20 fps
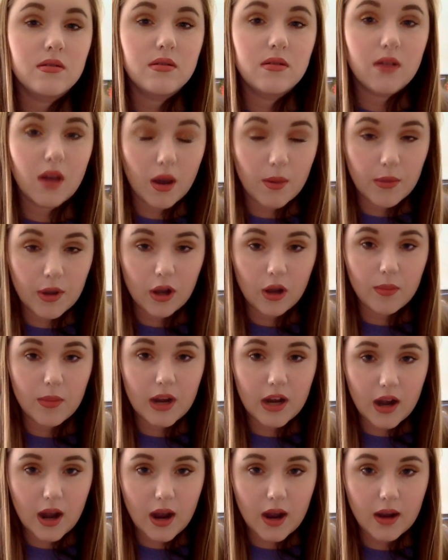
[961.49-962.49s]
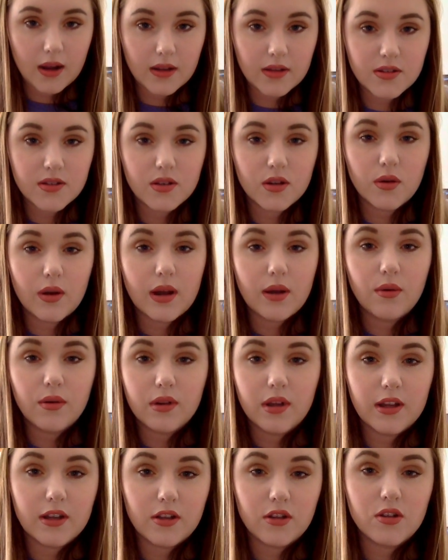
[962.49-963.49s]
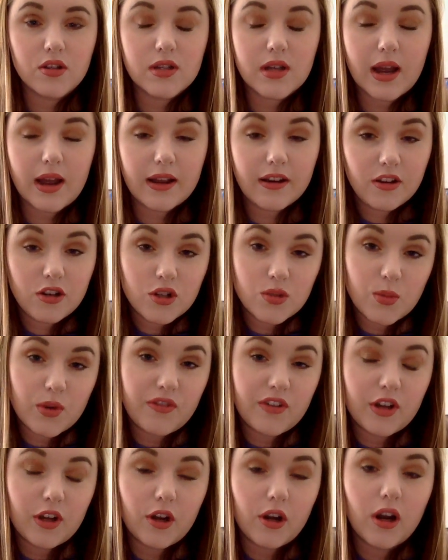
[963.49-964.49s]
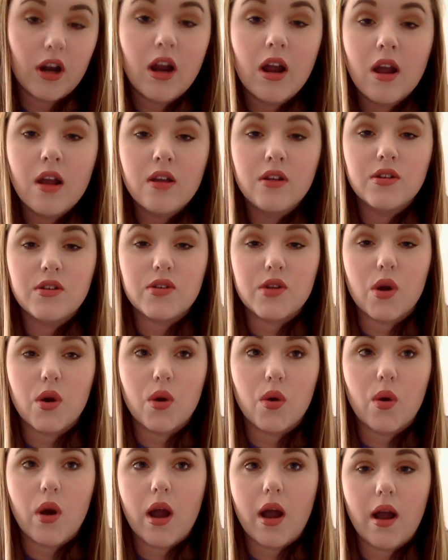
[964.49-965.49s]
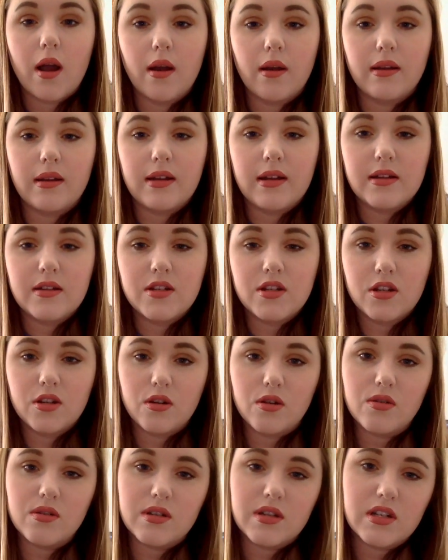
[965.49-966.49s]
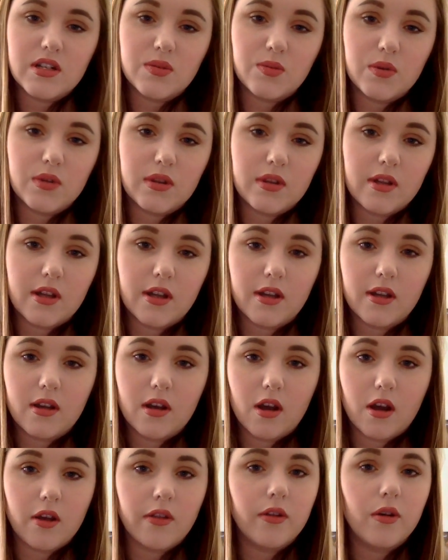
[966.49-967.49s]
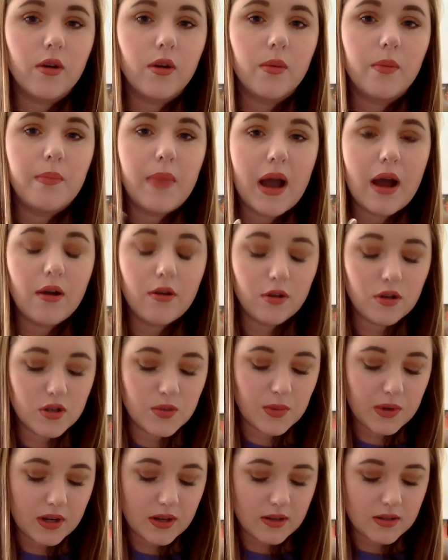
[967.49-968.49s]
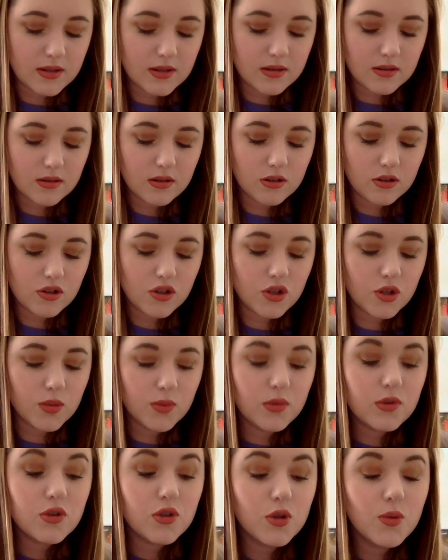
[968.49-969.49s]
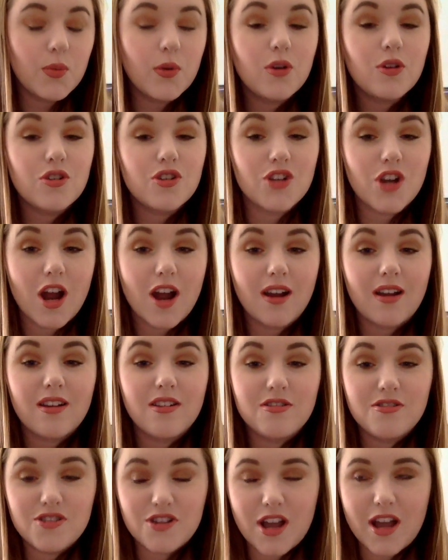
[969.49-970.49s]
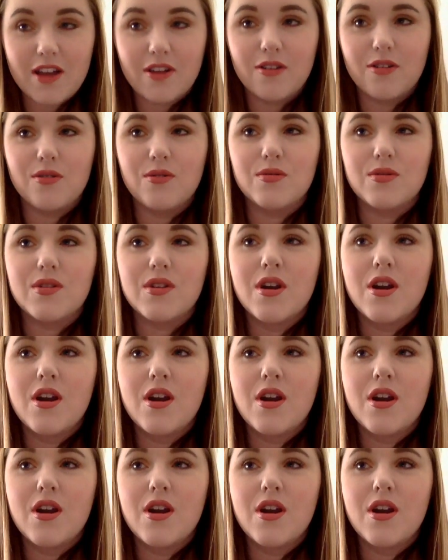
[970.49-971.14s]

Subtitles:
coming on my eye, so I had to use my finger. So I need to use these with like other powders because the Super Shock Shadows